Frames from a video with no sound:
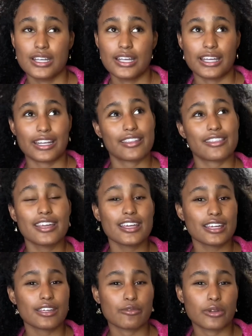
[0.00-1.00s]
And I think
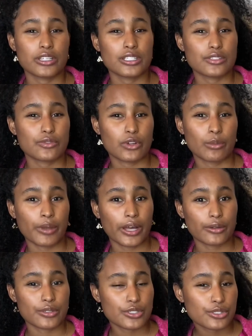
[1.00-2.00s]
it runs for
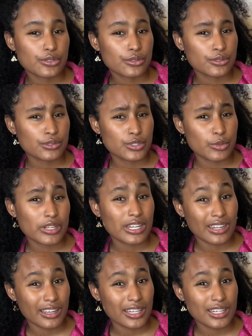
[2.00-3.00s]
about
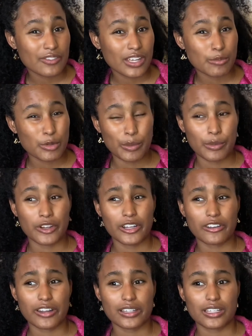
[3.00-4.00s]
$229 if I'm remembering
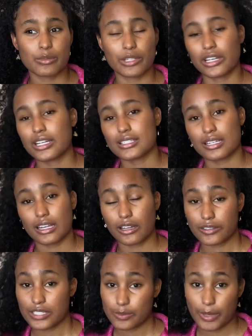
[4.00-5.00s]
correctly. But like I said, I
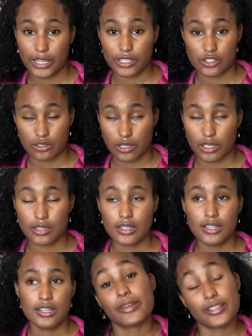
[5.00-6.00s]
got this back in July.
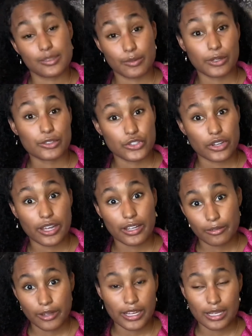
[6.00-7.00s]
May as well try,
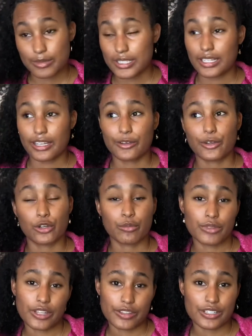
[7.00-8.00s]
right? I'm sitting at home,
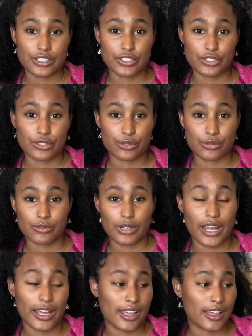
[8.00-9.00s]
nothing to do.
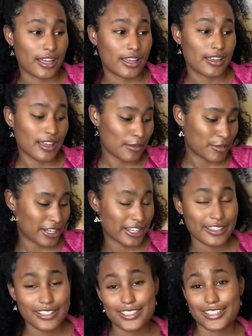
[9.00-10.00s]
I'm gonna get
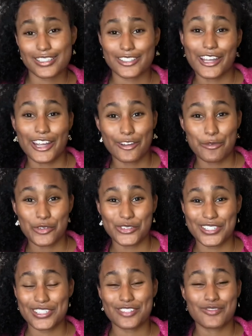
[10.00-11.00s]
this laser hair removal
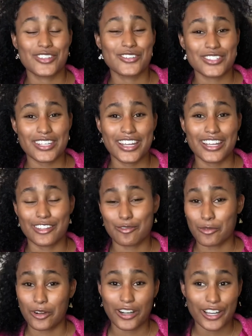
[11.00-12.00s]
system, use it, and then
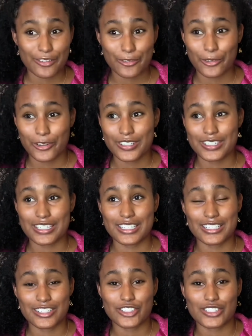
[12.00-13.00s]
walk out of
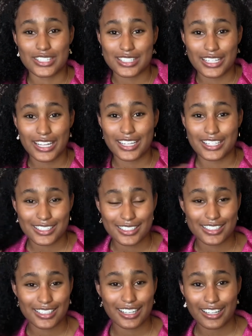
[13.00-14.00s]
quarantine just like
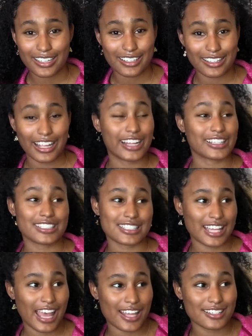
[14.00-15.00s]
hairless
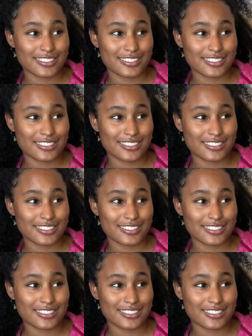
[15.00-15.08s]
cat.